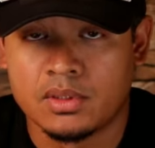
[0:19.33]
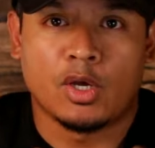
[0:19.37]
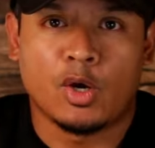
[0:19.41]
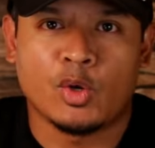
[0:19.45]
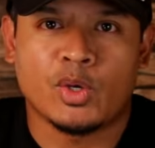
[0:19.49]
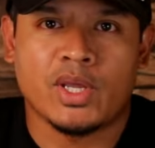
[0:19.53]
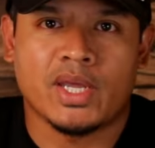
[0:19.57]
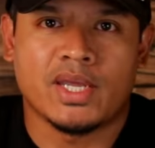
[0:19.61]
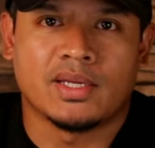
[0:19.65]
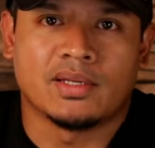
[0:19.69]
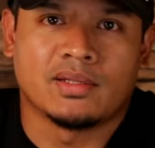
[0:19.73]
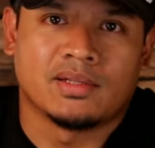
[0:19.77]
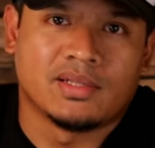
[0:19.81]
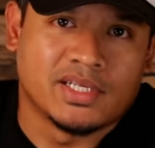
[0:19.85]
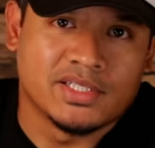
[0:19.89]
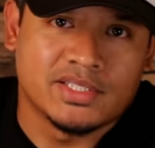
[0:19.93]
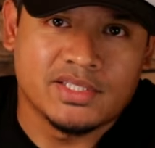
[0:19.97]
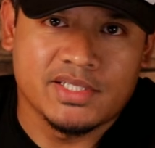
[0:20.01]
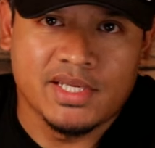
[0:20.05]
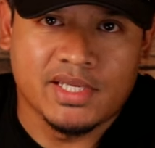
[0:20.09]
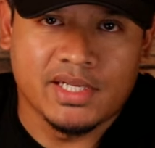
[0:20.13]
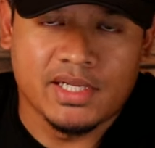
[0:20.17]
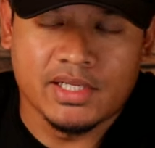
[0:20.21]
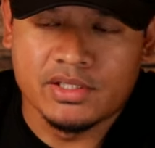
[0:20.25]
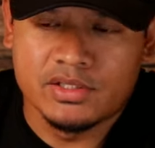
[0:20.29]
Okay, let's
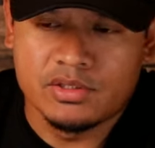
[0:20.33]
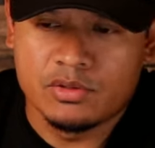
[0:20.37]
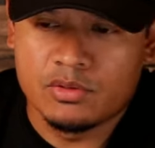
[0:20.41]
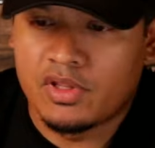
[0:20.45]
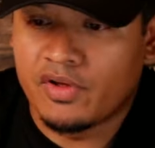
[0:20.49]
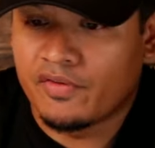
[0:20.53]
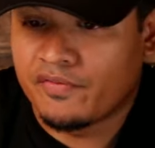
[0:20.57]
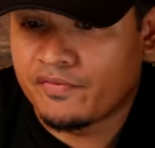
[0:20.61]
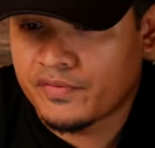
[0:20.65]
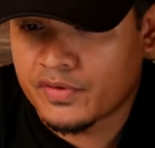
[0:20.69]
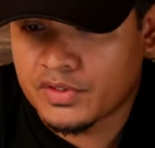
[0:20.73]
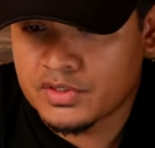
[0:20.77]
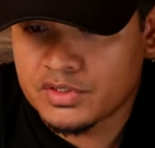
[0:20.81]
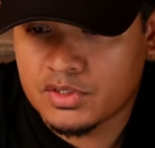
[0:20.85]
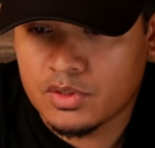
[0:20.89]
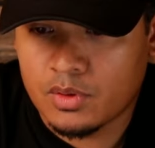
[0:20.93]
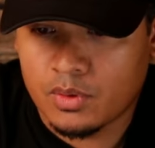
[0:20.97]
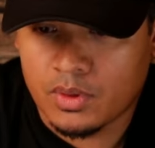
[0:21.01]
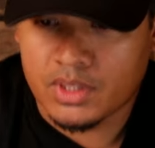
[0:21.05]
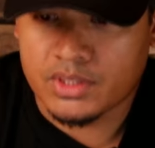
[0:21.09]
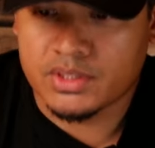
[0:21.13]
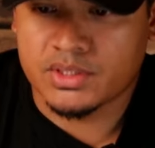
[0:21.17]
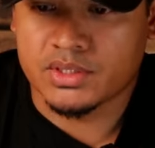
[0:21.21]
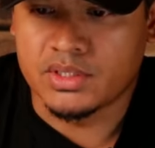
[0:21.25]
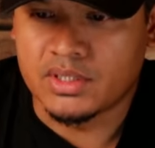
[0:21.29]
get into the first
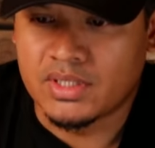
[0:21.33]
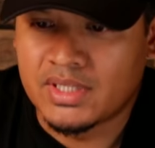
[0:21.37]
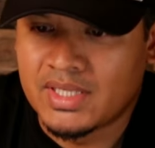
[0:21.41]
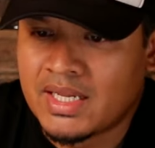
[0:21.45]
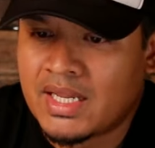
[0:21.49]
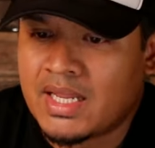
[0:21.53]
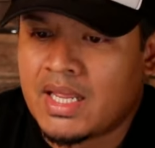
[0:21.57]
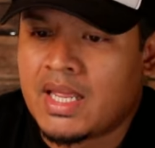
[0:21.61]
question.